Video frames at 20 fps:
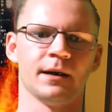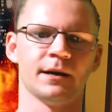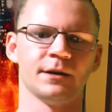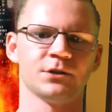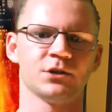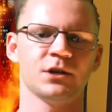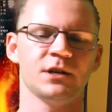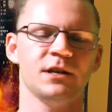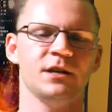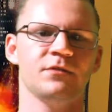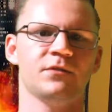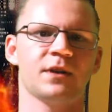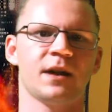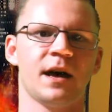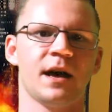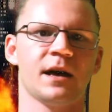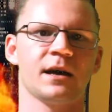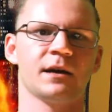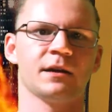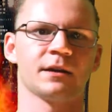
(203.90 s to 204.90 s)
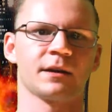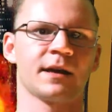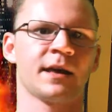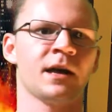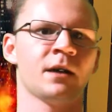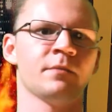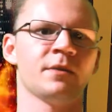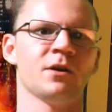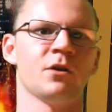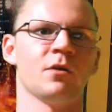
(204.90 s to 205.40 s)
She even had a
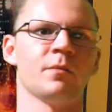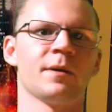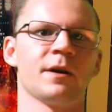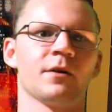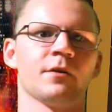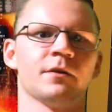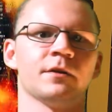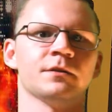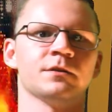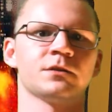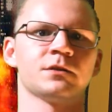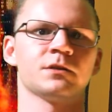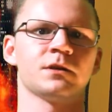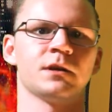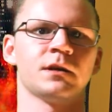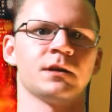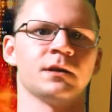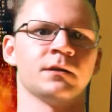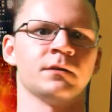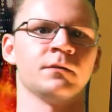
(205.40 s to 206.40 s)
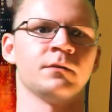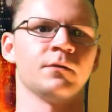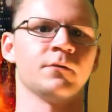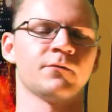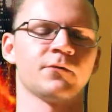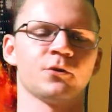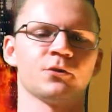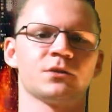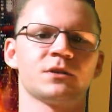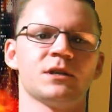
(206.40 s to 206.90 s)
cameo appearance in the
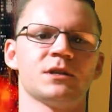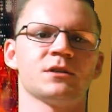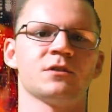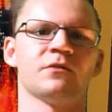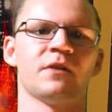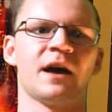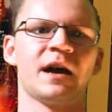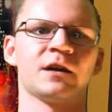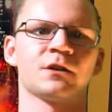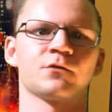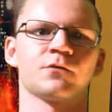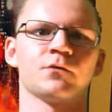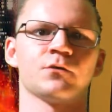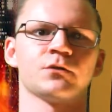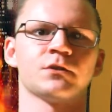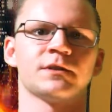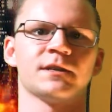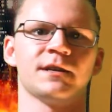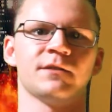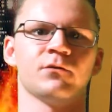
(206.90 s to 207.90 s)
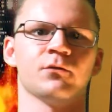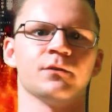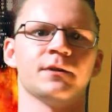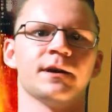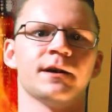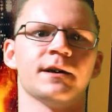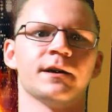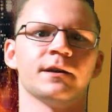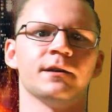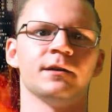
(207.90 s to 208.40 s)
first season of Ash vs. Evil
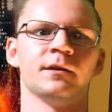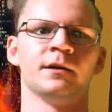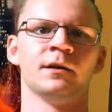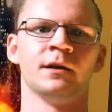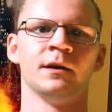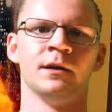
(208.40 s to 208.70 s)
Dead.